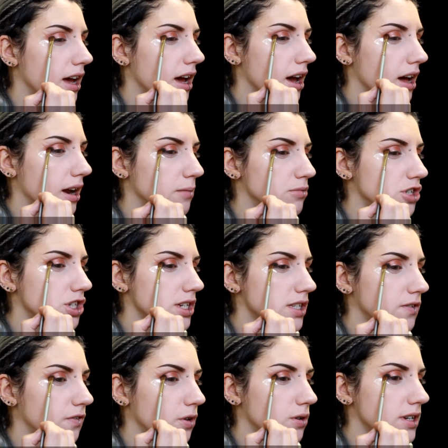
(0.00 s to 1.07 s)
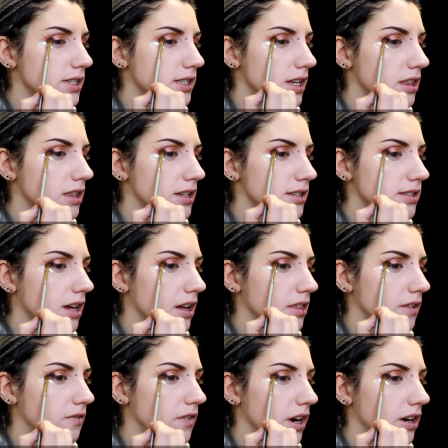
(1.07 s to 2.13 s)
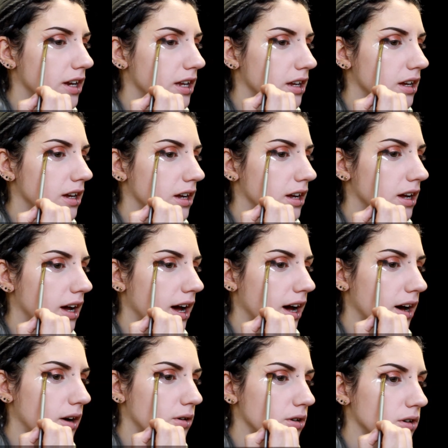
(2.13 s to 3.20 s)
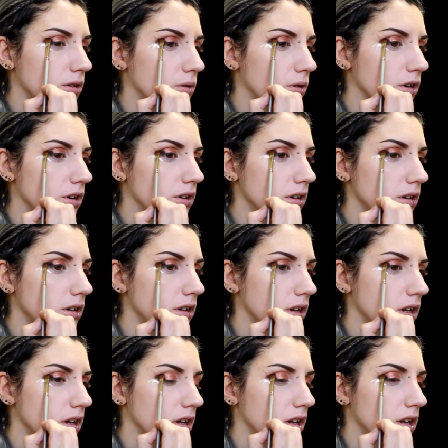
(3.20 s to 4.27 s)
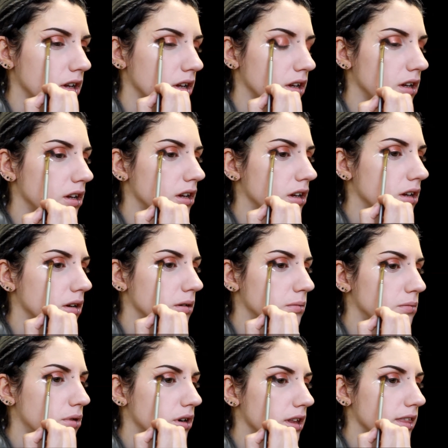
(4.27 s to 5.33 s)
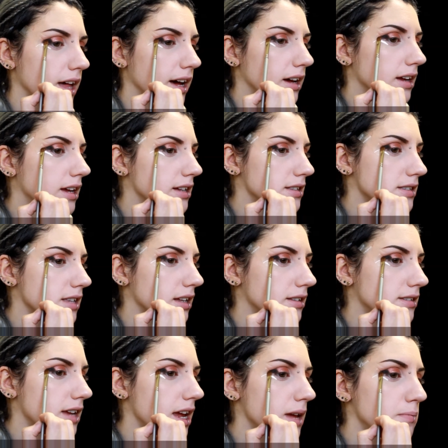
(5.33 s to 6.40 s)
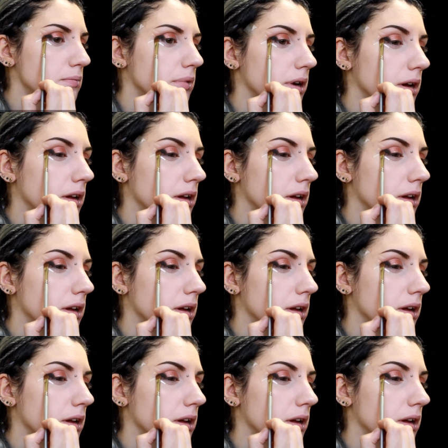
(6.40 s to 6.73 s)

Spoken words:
And I'm just focusing this on the very outer corner, putting that against that tape.